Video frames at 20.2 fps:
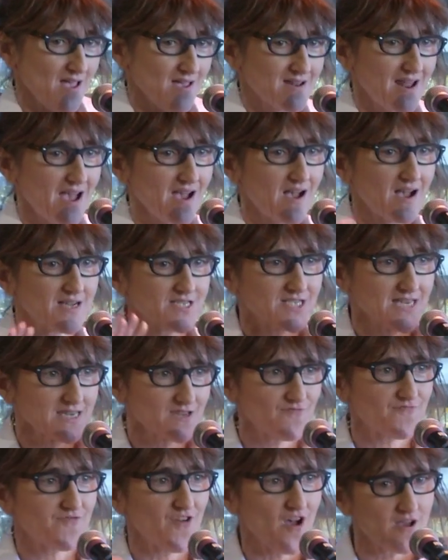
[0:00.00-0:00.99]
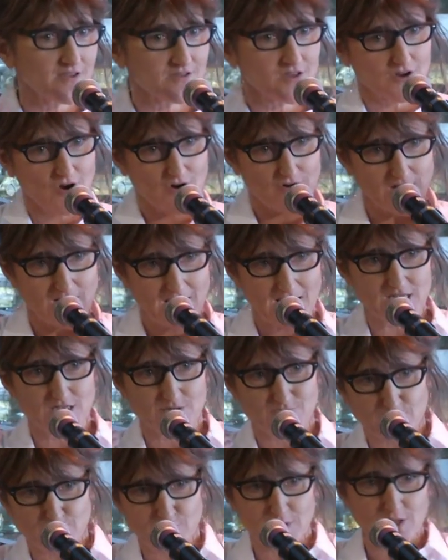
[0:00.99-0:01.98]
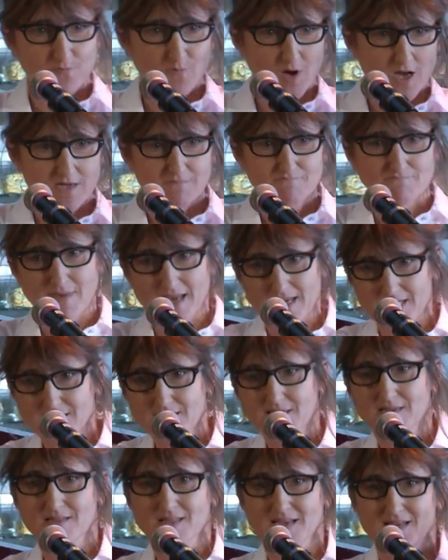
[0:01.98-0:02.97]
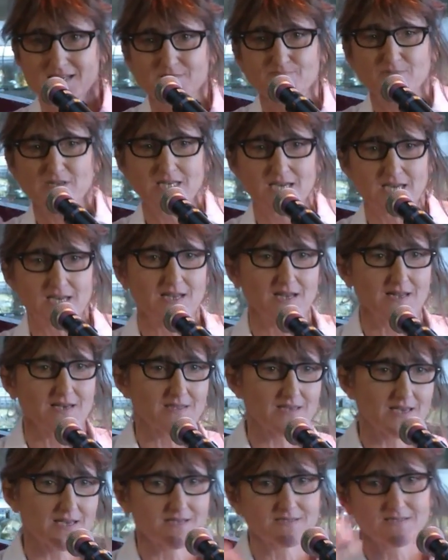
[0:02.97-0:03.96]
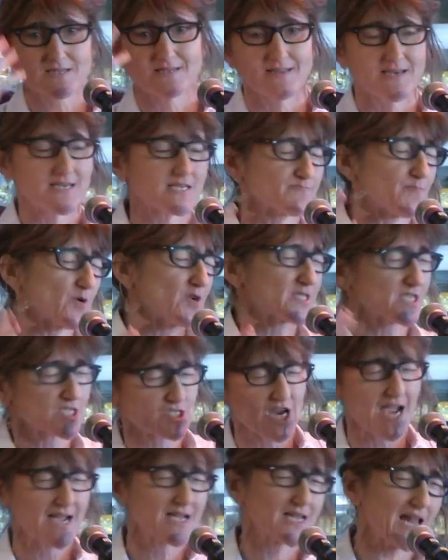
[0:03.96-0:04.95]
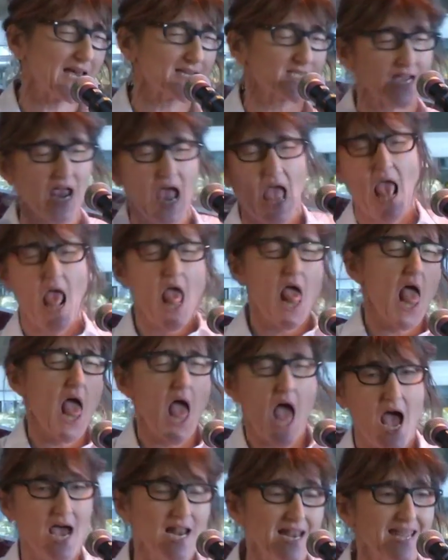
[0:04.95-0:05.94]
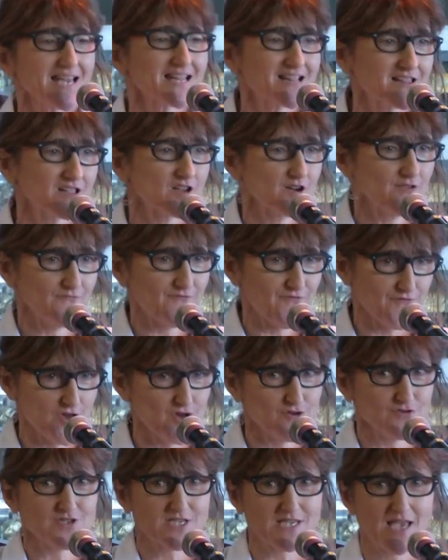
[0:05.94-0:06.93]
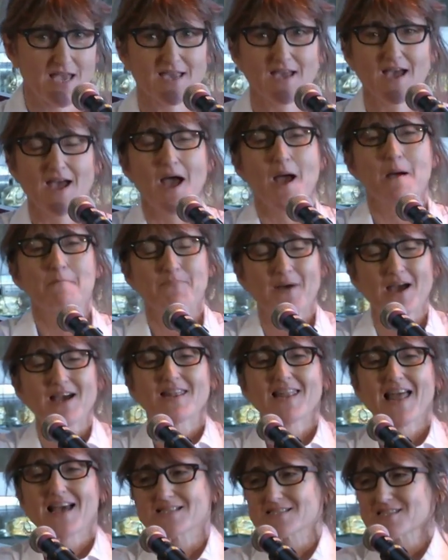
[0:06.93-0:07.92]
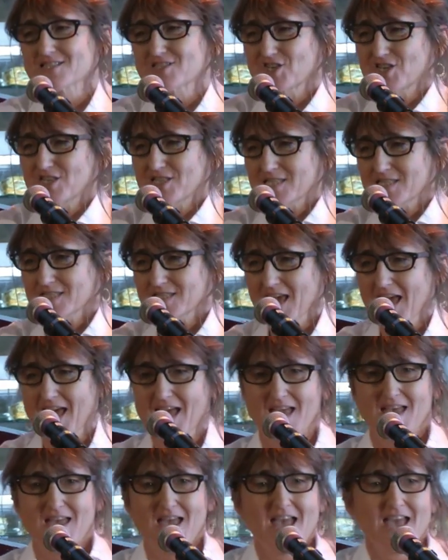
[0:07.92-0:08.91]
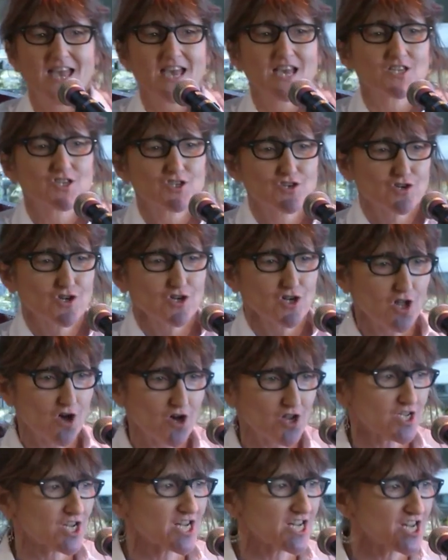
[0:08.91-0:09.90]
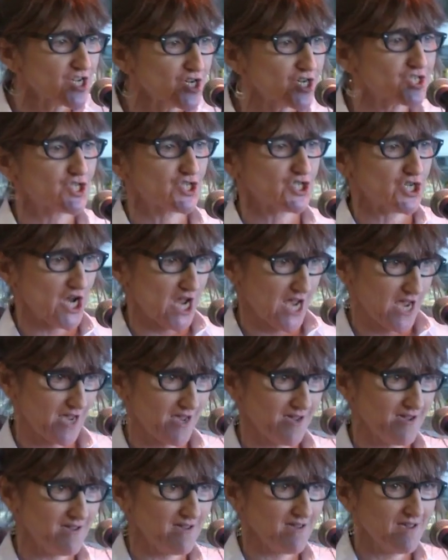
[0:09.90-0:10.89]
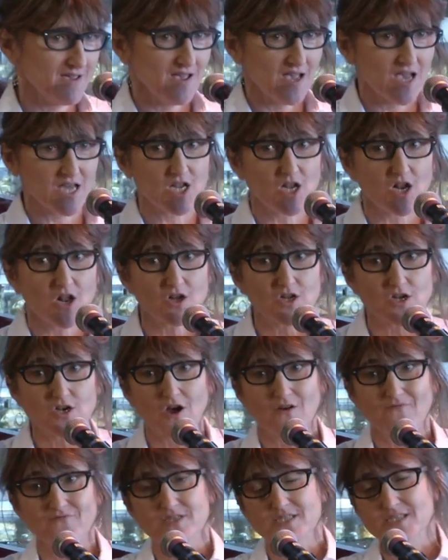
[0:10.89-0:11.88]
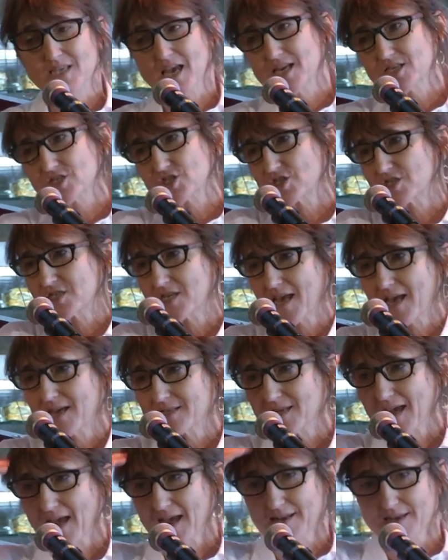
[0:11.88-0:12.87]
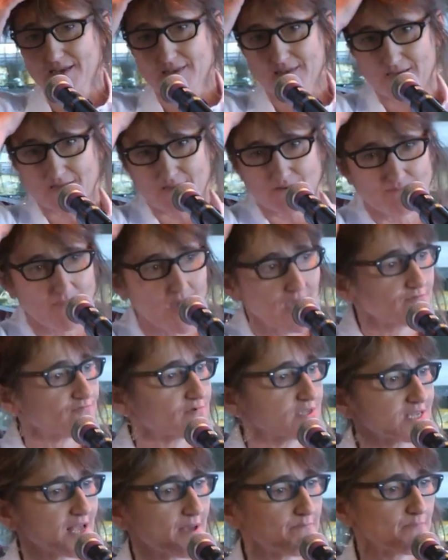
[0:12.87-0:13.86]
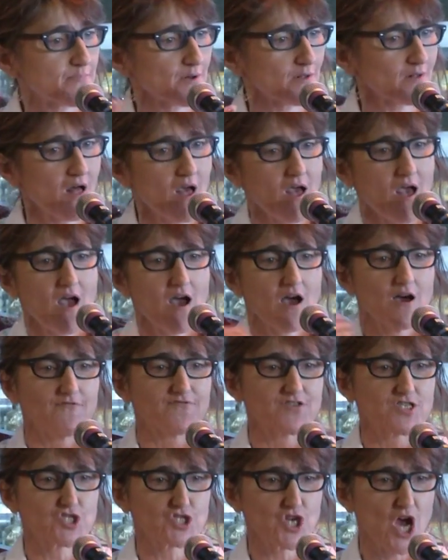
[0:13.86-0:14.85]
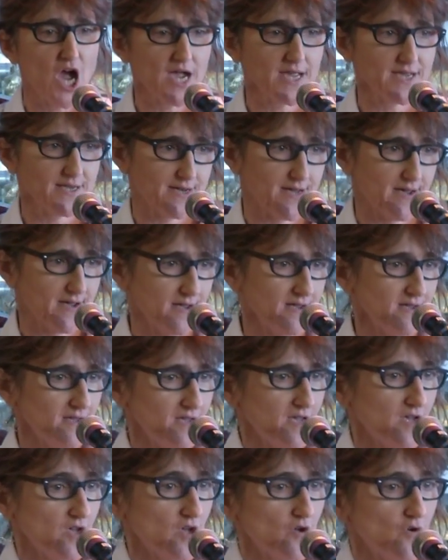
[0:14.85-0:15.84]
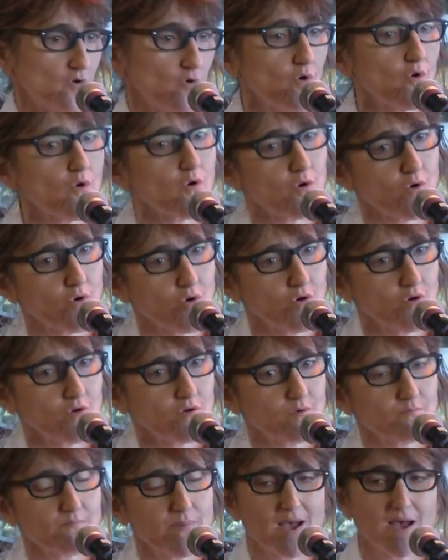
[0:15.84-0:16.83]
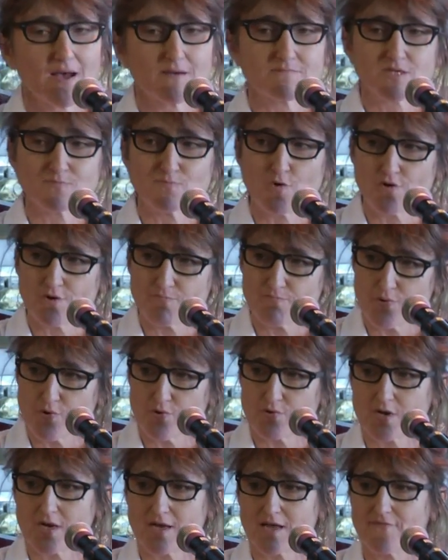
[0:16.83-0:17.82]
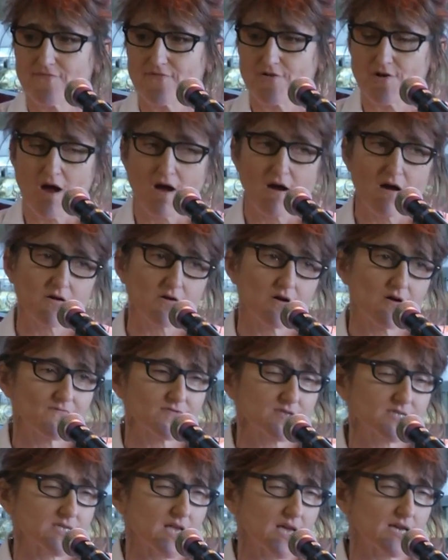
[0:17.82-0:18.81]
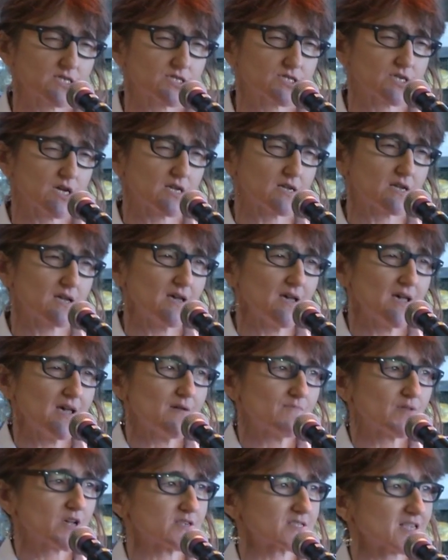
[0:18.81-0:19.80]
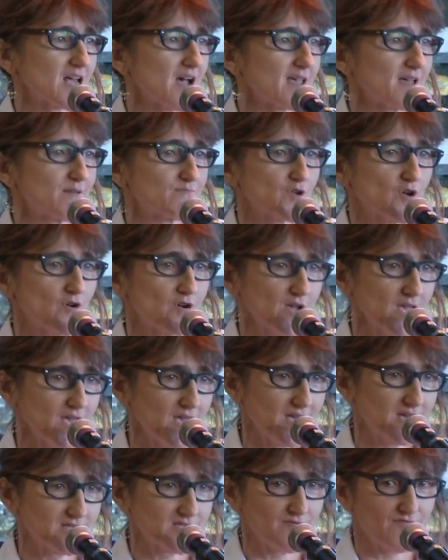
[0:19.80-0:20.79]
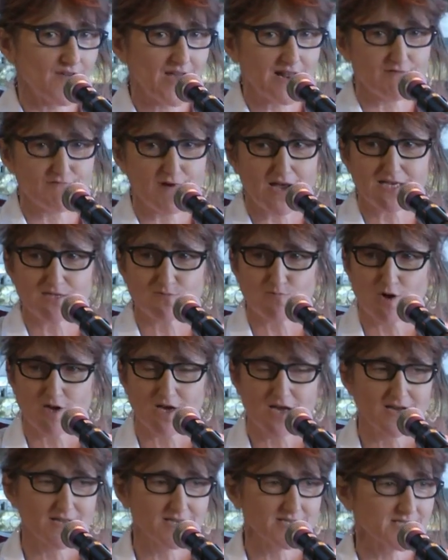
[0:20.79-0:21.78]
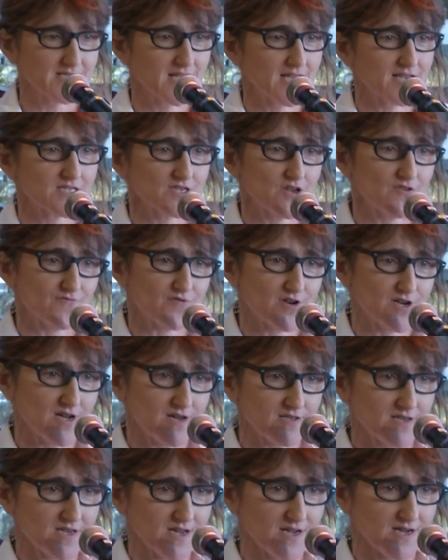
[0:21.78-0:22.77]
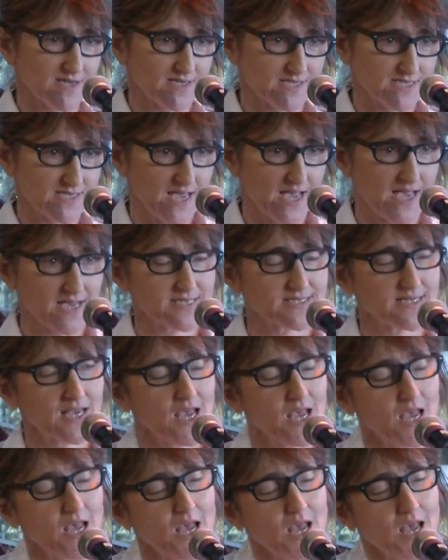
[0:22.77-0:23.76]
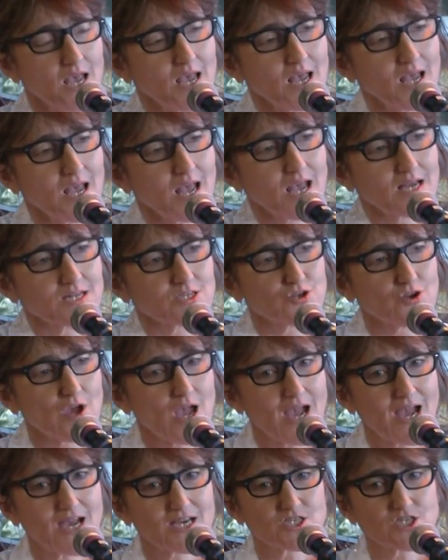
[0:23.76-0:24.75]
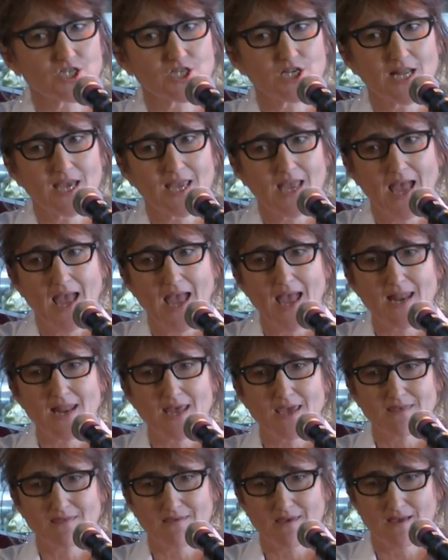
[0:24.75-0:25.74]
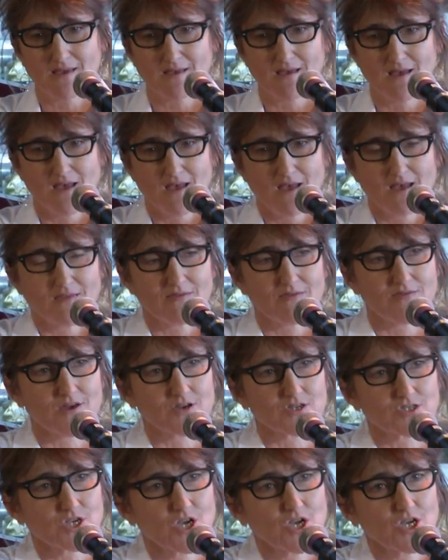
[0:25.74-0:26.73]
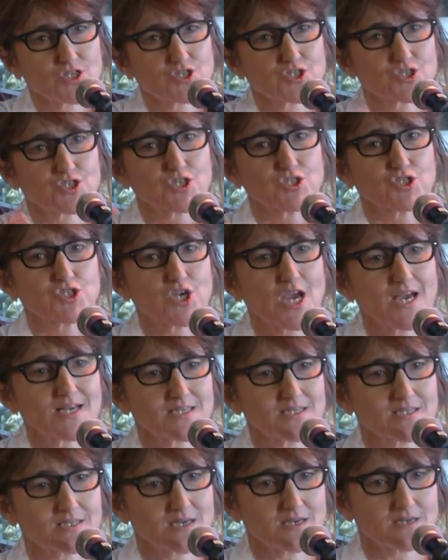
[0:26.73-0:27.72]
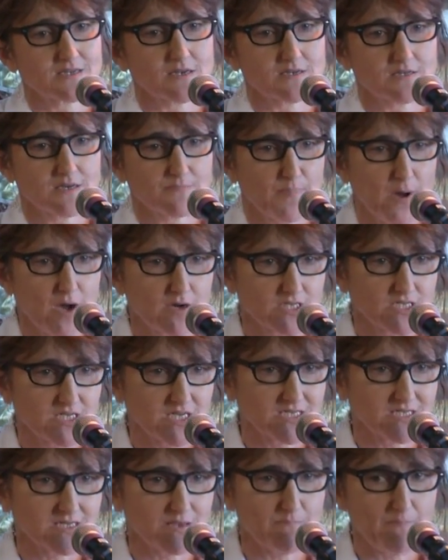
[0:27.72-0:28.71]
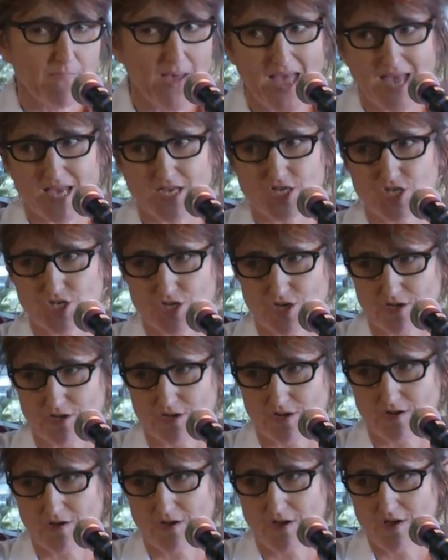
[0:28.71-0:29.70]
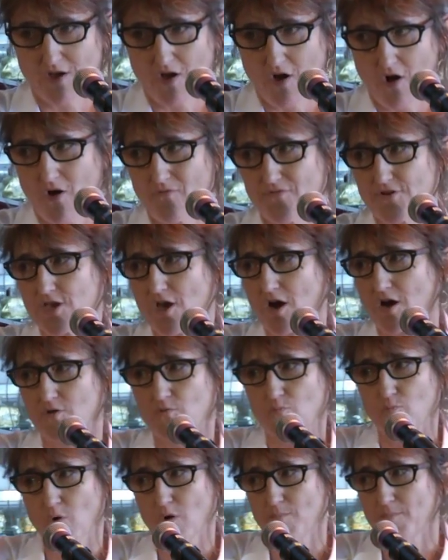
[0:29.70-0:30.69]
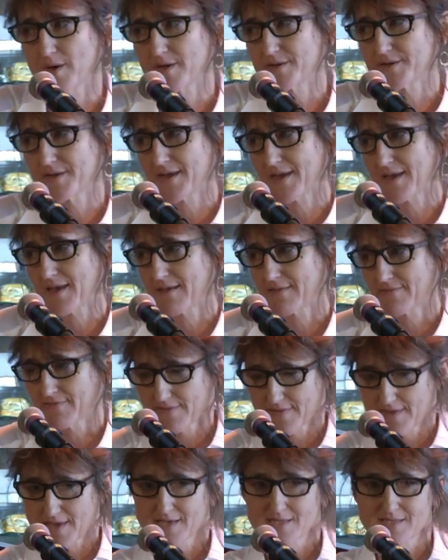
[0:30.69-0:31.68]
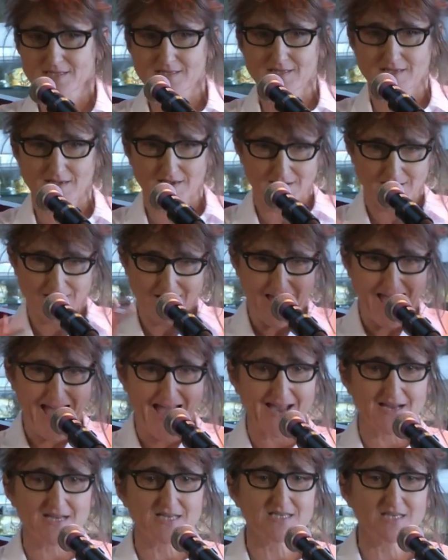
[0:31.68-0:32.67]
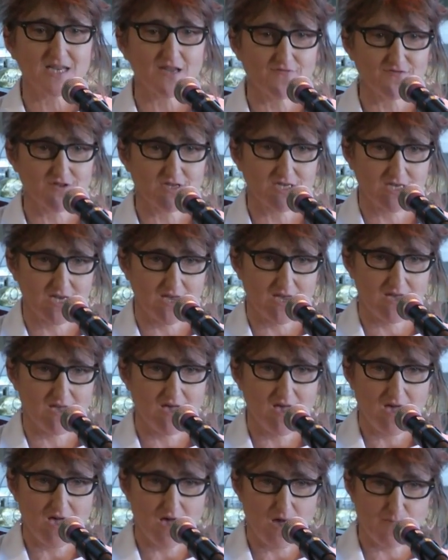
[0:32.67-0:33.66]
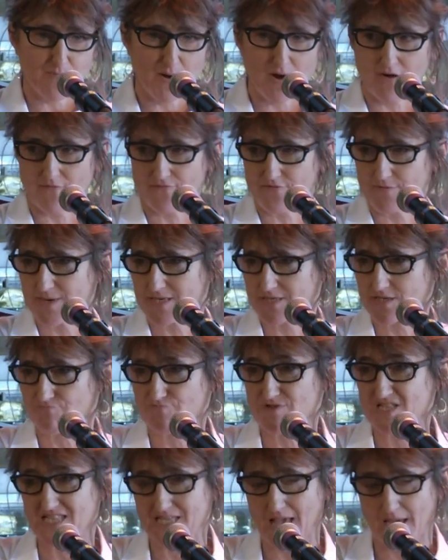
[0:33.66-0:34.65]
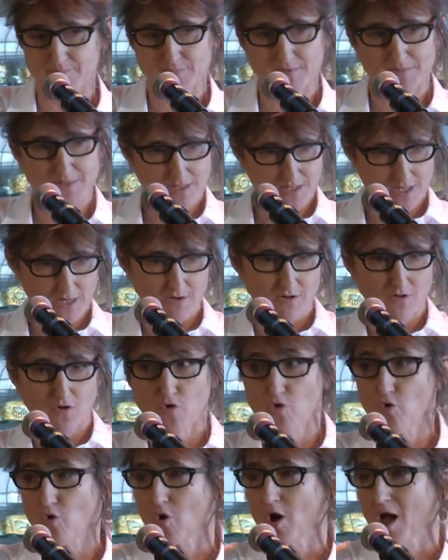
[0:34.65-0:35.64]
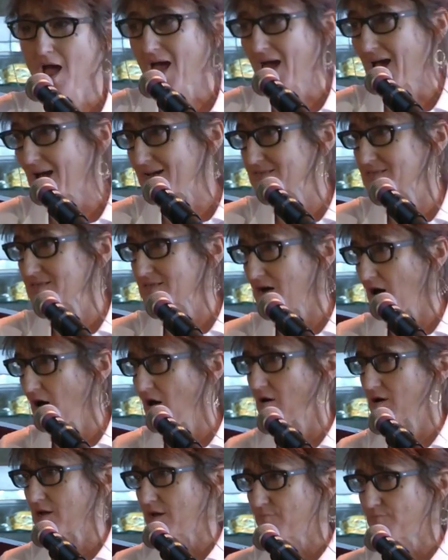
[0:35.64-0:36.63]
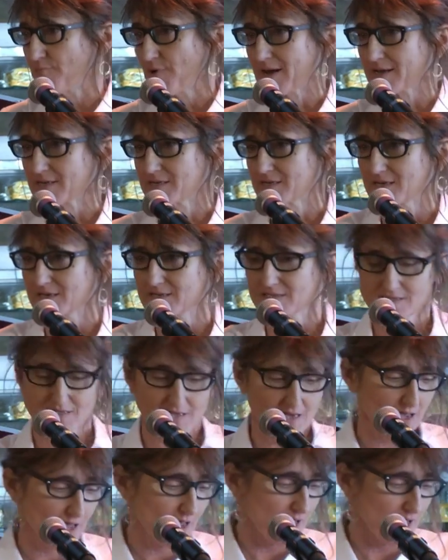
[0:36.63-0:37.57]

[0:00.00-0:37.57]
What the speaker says: Now, I did find the correlation between the word miss and these particular things and these boys ejaculating a little confusing. But let's just say it took a lot of nudging and a lot of conversation to get to anything that might resemble a vagina, or perhaps more importantly for our conversation, because I am not here to valorize one kind of sex over another kind of sex, to actually anything that suggested the participation of a young woman in this activity, apart from as a receptacle or as target practice.